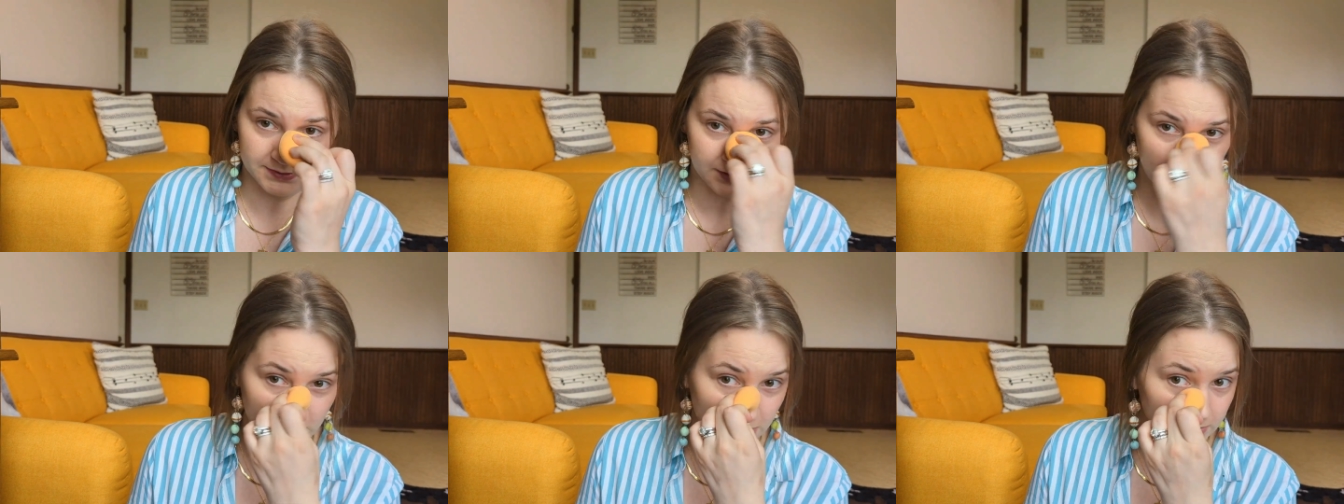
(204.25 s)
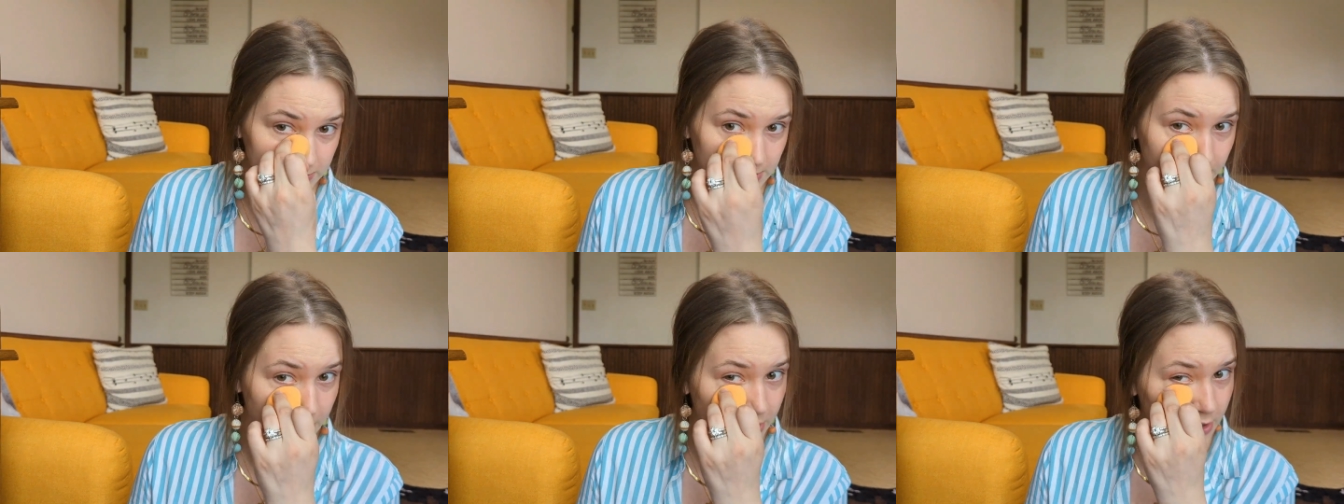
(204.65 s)
so
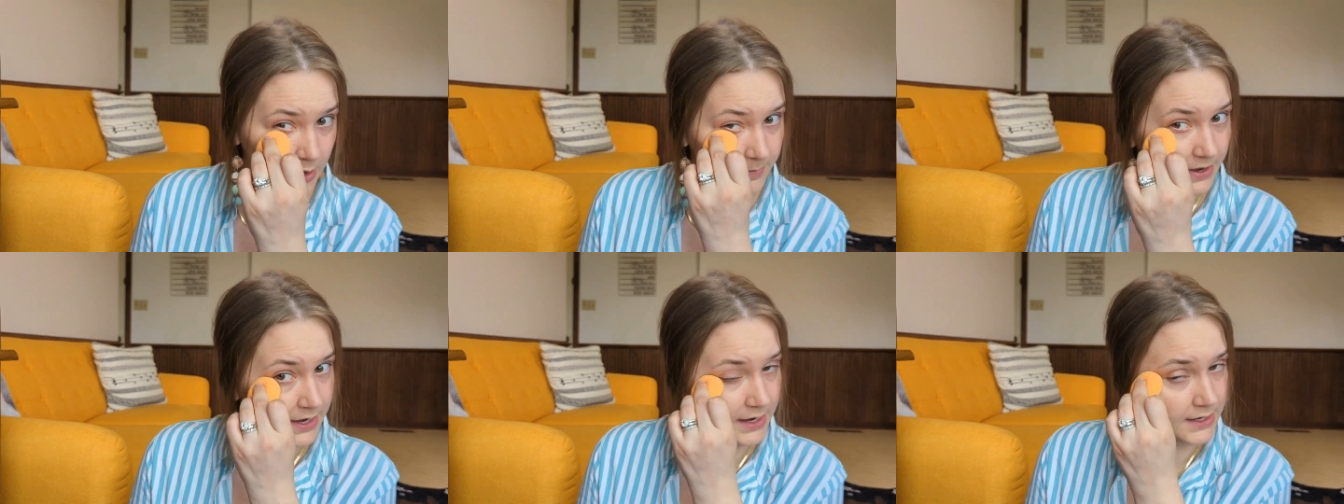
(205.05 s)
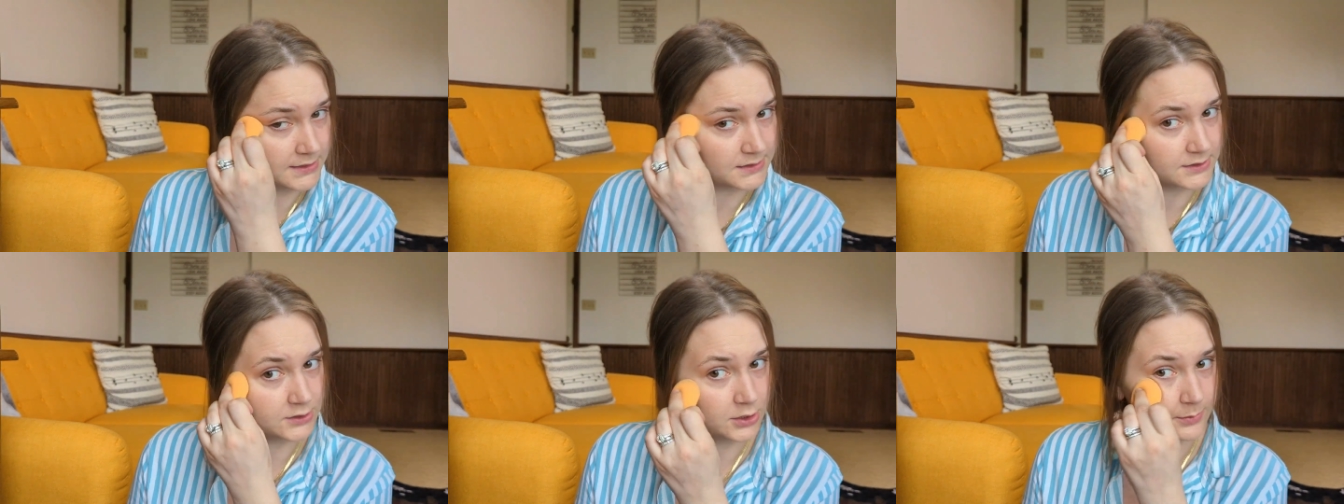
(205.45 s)
to put it on my
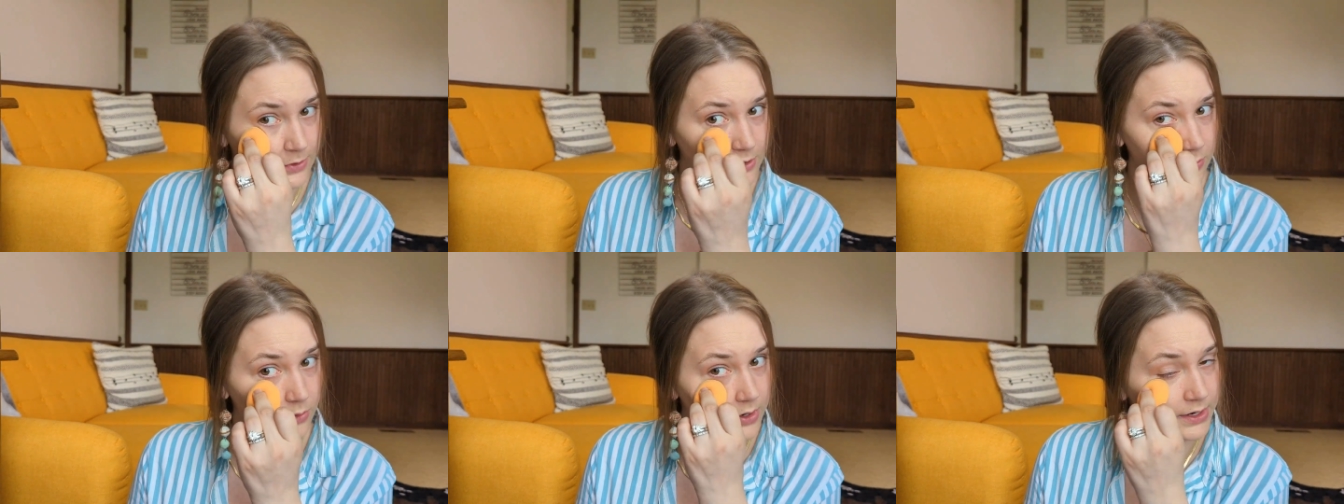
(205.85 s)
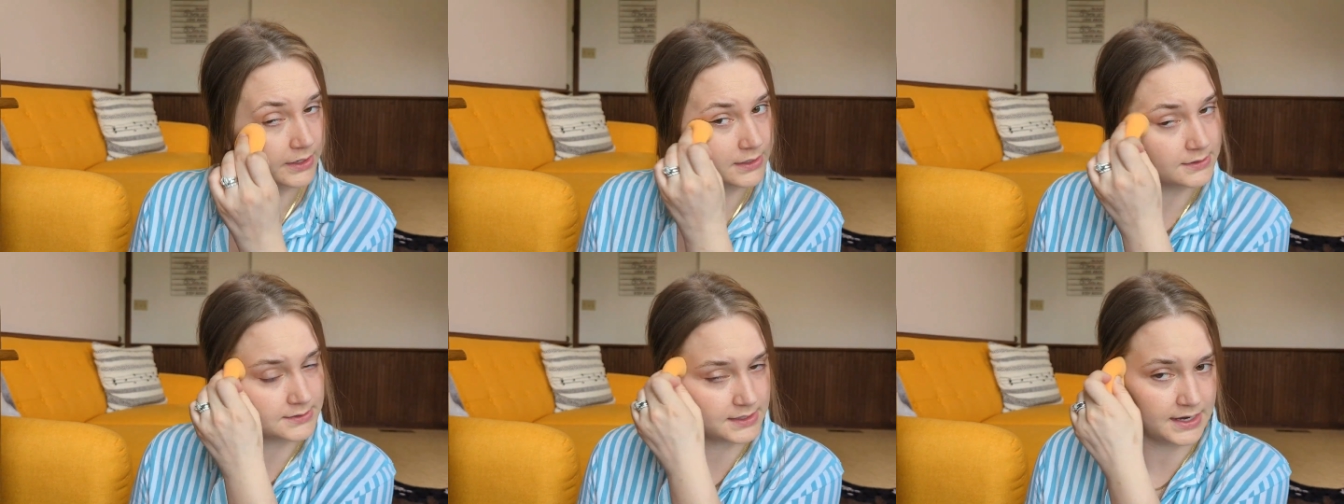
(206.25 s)
hands is super
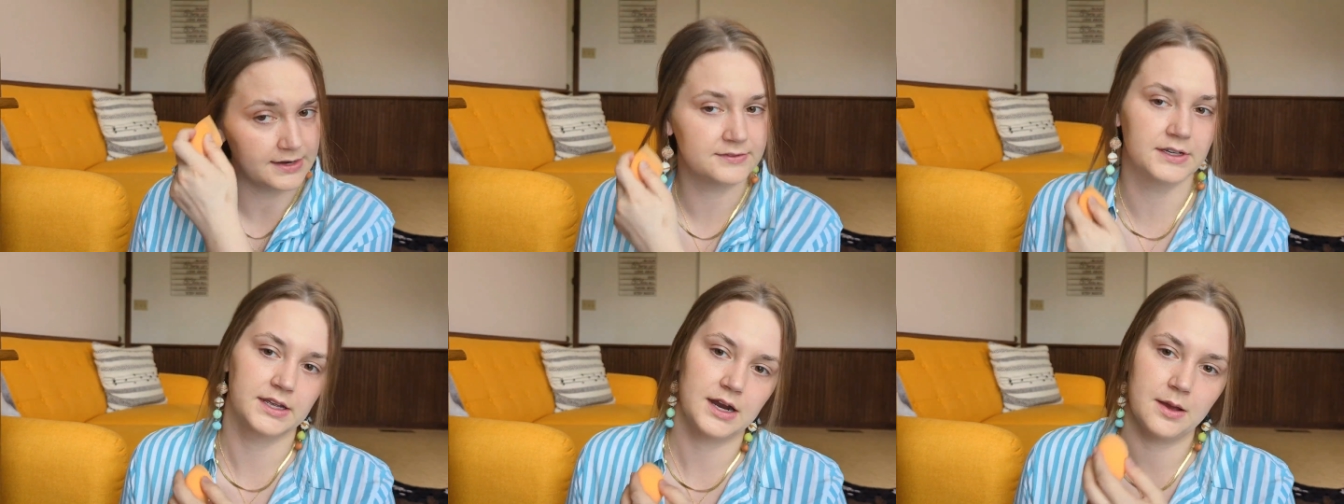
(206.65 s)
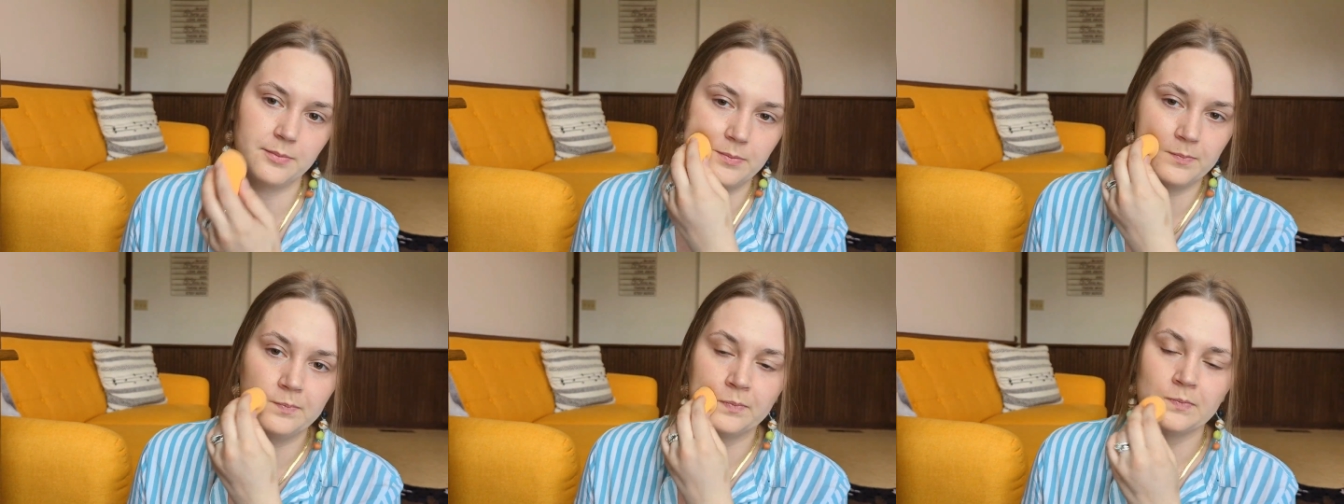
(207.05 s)
annoying because then I have to get
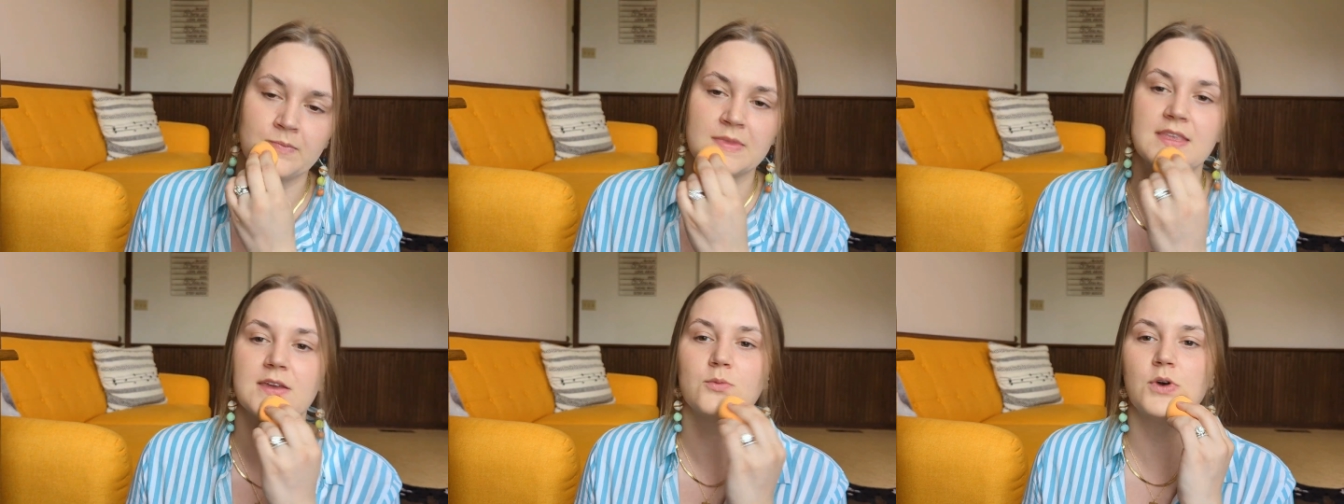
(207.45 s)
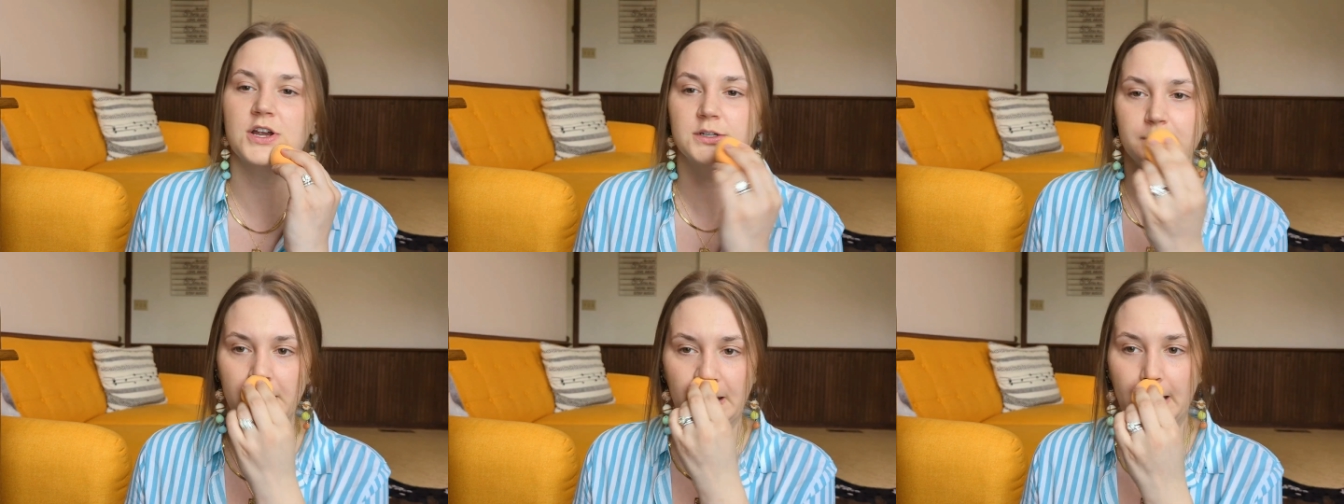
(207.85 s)
up and
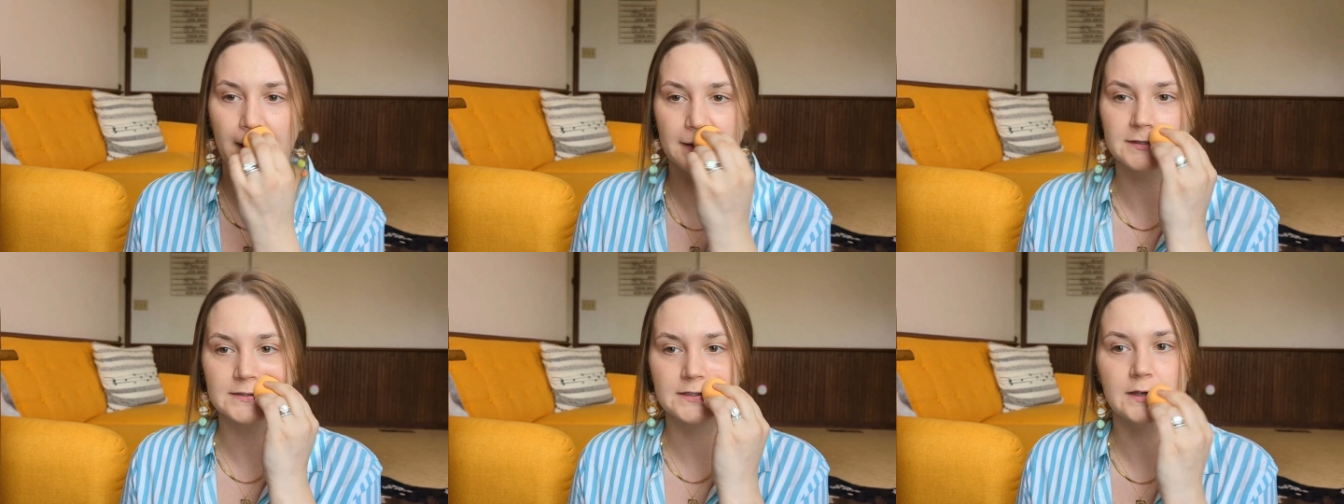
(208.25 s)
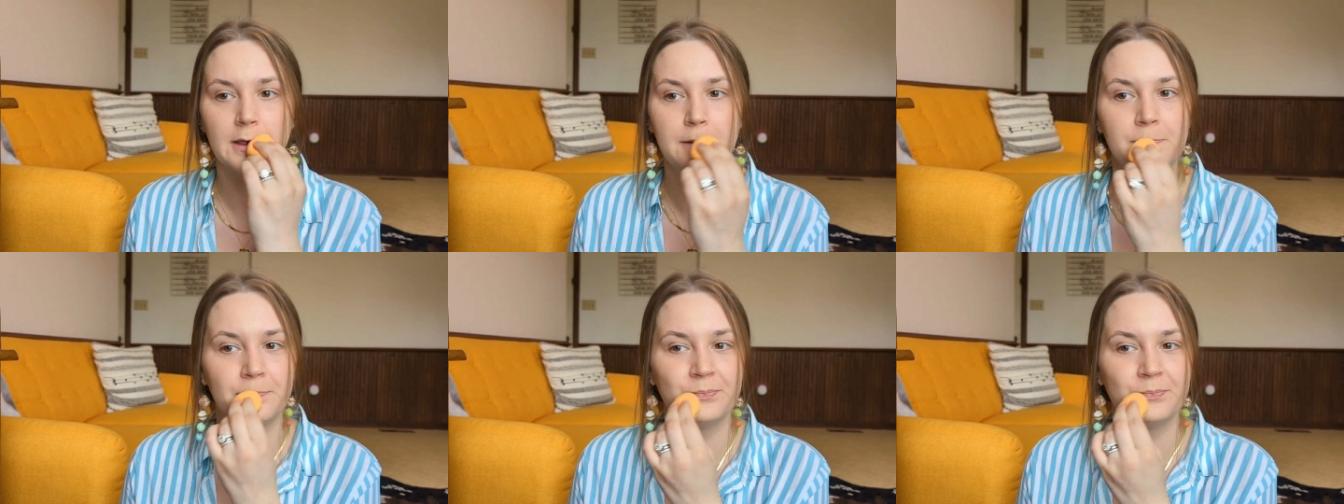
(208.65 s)
wash my hands.